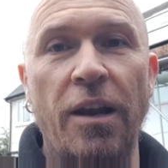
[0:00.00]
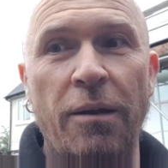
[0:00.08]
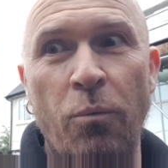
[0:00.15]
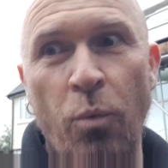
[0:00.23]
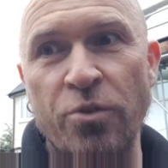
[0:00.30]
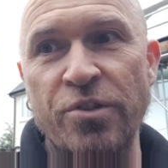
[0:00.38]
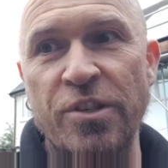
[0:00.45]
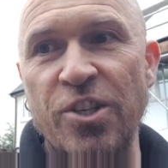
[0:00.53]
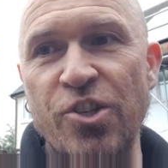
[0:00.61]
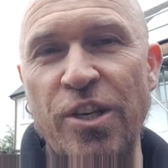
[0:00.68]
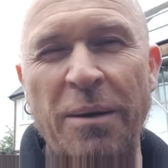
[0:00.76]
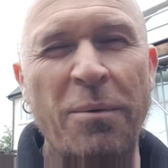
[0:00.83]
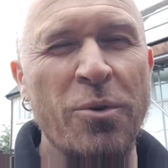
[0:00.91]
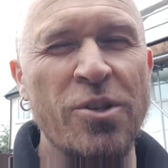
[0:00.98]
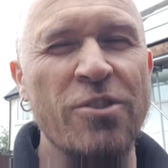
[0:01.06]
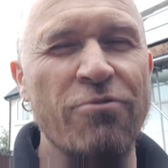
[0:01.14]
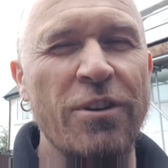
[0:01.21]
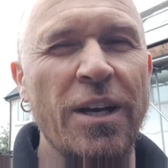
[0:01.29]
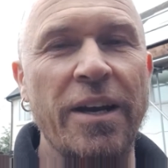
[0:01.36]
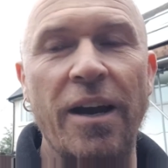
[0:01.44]
One's on a chiva, which is
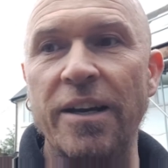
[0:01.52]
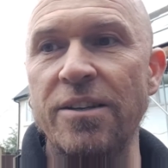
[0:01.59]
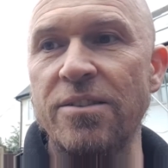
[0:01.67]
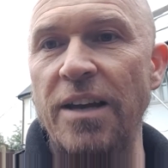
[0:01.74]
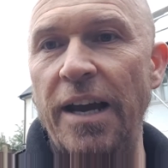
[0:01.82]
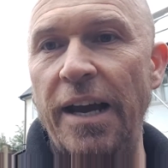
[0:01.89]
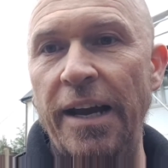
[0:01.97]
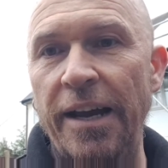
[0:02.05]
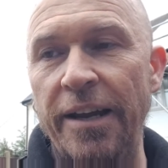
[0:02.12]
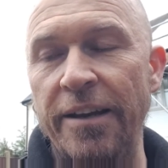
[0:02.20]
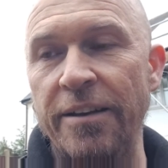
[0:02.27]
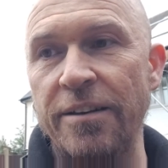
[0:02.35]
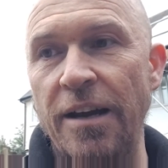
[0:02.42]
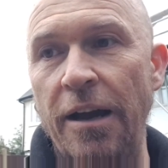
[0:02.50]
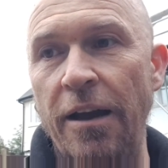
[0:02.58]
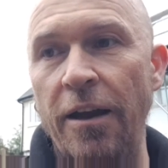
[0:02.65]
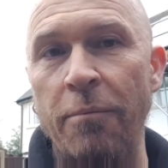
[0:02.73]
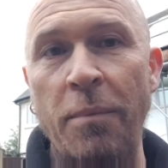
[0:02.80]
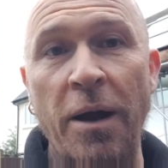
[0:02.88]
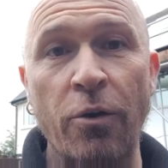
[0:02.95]
really nice, and
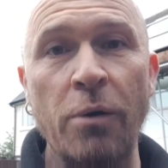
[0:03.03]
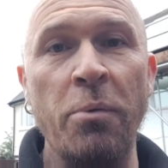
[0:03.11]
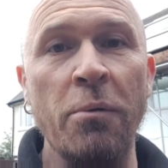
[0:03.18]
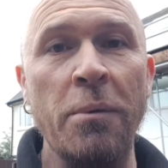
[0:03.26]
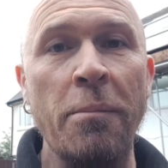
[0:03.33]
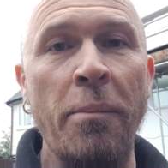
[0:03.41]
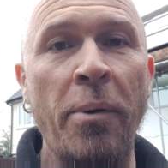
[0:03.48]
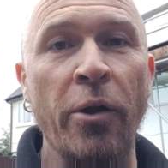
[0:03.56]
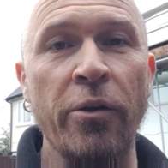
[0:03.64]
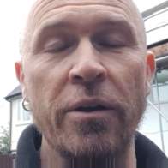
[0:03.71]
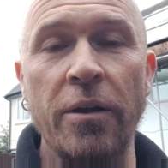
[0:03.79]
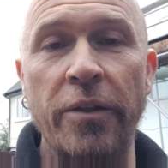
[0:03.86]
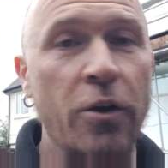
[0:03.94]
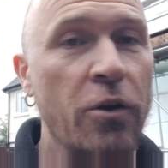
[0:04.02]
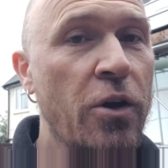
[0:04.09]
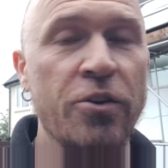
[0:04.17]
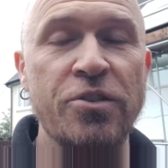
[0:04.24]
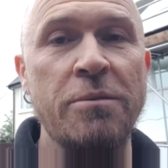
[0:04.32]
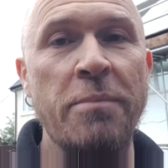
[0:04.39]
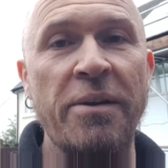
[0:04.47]
I'm going to put them in the pond. Not
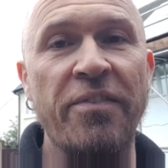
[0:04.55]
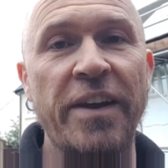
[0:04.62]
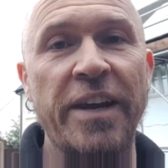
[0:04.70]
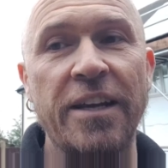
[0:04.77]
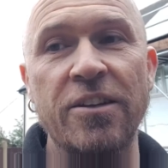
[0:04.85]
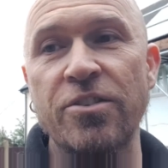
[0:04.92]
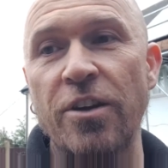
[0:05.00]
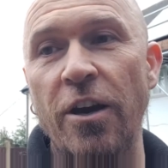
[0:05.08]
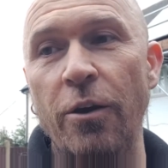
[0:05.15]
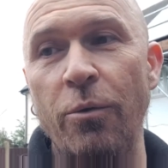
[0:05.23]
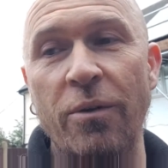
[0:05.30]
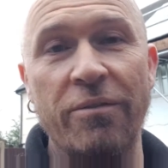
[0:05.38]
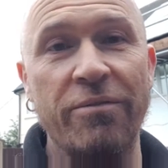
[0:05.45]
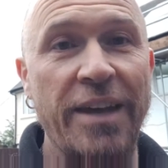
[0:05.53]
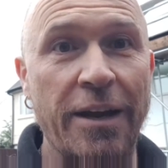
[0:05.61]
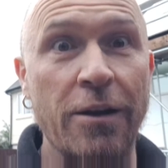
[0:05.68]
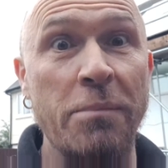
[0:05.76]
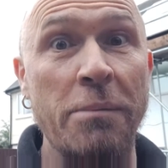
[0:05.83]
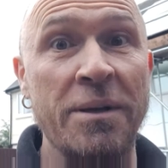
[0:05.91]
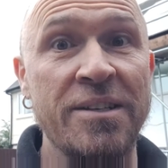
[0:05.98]
costing me a thing, so they're going
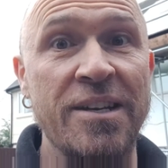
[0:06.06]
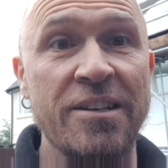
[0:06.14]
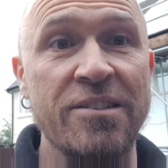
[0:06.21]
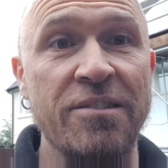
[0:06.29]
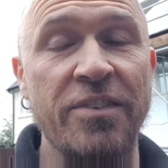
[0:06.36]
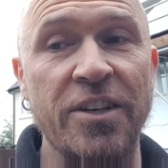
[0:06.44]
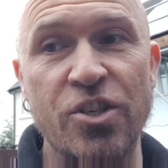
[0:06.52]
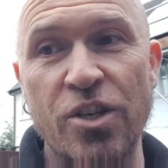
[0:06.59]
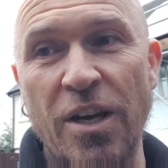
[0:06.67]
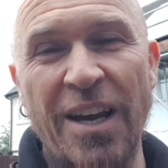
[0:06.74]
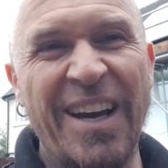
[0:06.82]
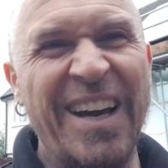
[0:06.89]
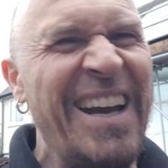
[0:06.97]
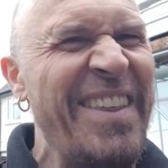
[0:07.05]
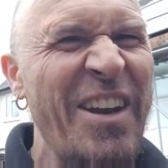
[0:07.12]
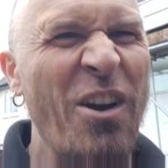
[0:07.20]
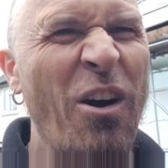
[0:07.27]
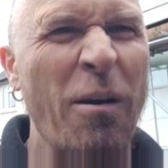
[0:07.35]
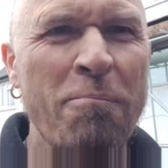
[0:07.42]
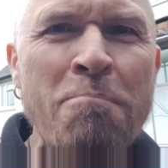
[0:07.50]
to be my tester fish. They're
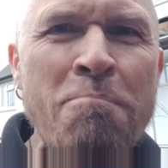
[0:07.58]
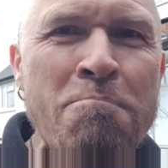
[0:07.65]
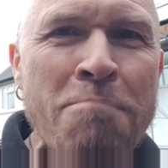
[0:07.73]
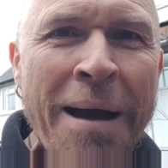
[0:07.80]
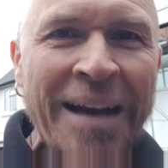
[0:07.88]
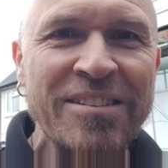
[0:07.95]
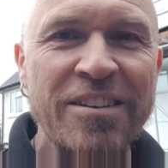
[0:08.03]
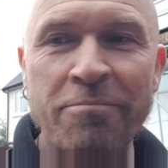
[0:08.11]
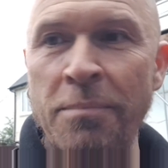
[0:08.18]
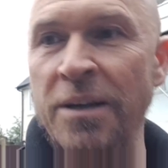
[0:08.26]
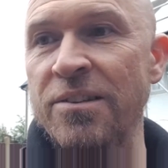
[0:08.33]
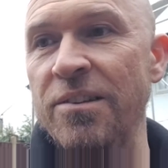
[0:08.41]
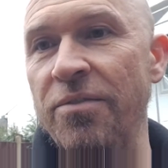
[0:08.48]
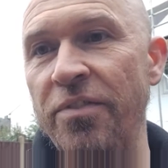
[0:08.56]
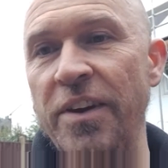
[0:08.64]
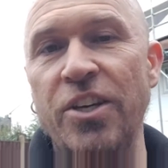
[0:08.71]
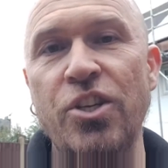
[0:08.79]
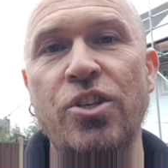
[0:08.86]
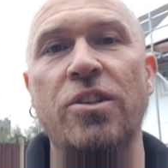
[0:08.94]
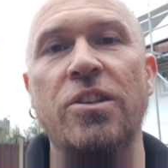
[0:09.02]
not massive
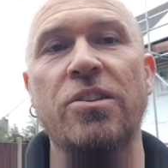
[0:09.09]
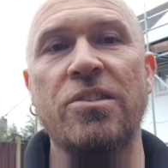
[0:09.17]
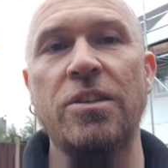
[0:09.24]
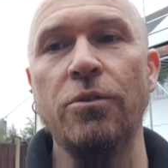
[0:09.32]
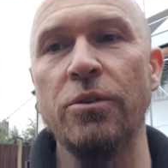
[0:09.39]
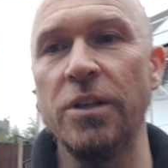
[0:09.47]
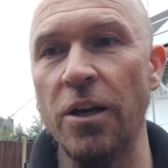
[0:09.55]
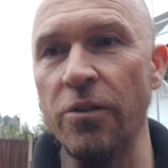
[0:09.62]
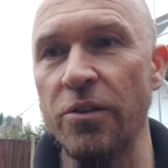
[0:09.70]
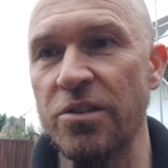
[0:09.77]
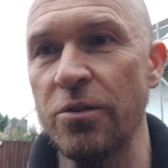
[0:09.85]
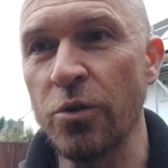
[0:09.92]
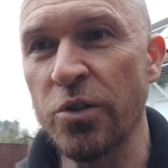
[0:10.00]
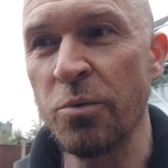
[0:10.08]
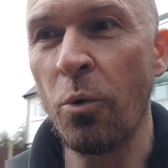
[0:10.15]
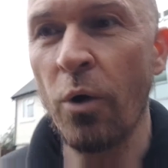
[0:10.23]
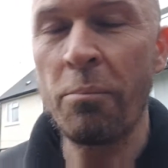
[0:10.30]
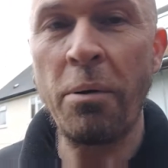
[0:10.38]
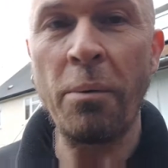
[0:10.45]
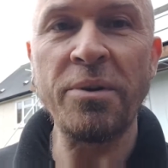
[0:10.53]
fish. They're still, they're still small.
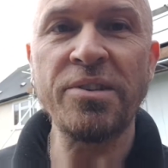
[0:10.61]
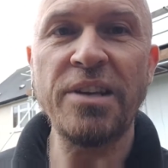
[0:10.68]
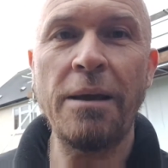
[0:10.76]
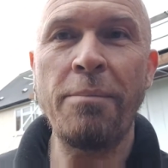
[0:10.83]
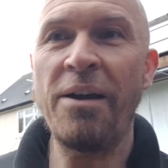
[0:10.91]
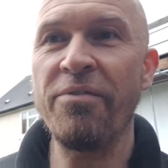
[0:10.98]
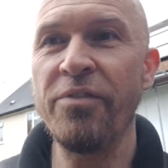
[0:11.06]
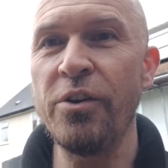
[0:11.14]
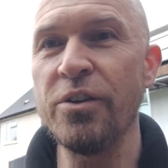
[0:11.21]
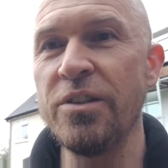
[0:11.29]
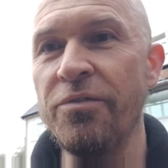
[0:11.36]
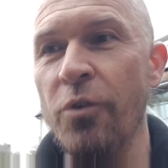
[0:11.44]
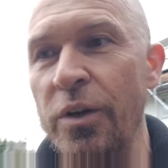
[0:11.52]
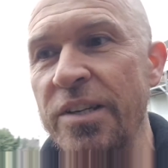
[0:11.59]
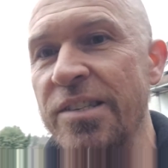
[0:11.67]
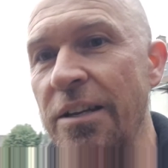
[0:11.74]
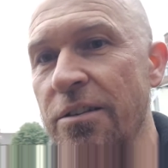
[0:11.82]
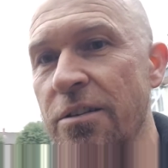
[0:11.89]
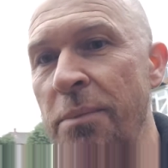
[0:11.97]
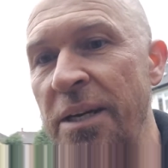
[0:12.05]
I'd probably say about 30-40
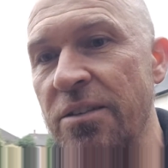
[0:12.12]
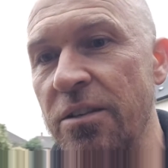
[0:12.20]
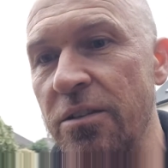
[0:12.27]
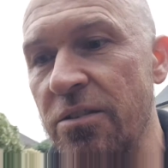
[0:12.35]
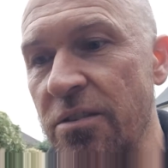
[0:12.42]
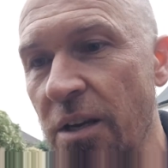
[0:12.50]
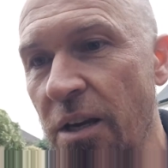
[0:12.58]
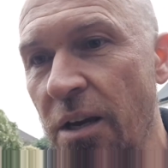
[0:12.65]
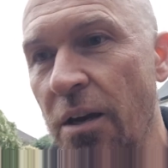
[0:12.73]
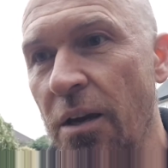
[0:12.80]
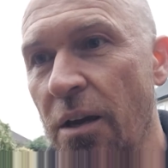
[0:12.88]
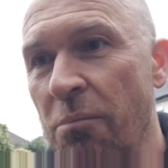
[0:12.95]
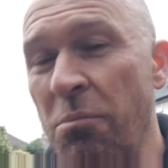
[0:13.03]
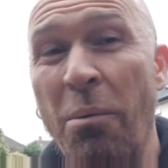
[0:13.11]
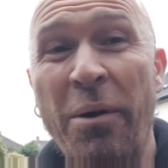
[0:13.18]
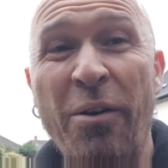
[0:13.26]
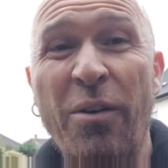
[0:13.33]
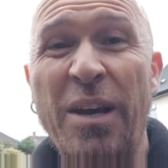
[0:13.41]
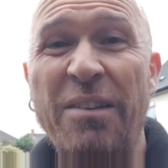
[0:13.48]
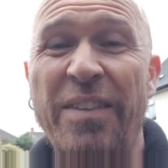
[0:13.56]
centimeters. Probably
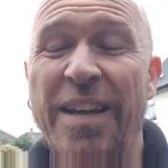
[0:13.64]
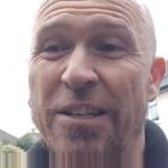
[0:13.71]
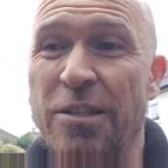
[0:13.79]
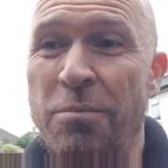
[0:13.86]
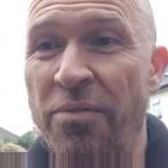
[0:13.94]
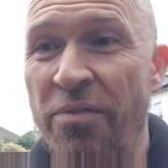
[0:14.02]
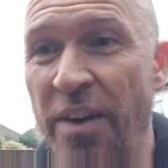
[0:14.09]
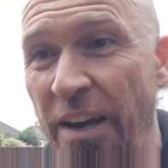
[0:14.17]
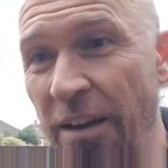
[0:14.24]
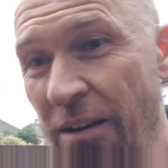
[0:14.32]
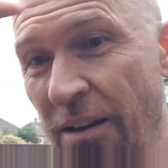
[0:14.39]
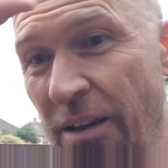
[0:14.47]
not even that, to be fair.